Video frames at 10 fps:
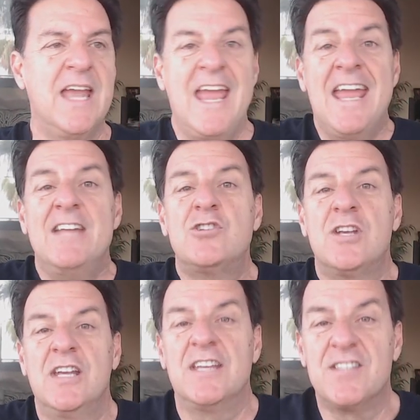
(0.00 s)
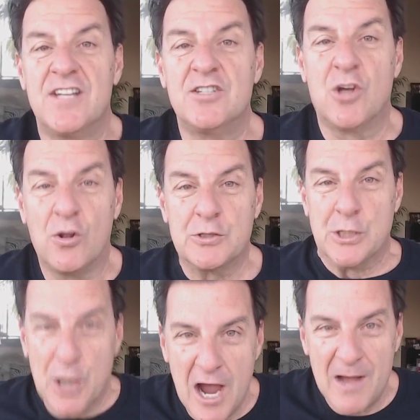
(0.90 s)
aging is an adult
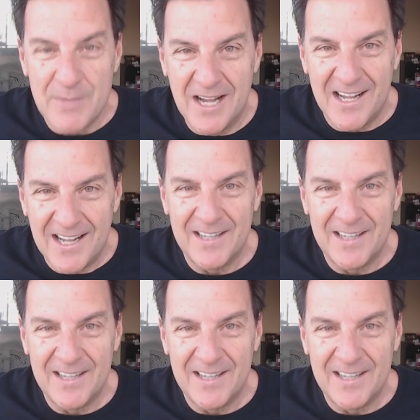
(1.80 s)
trauma.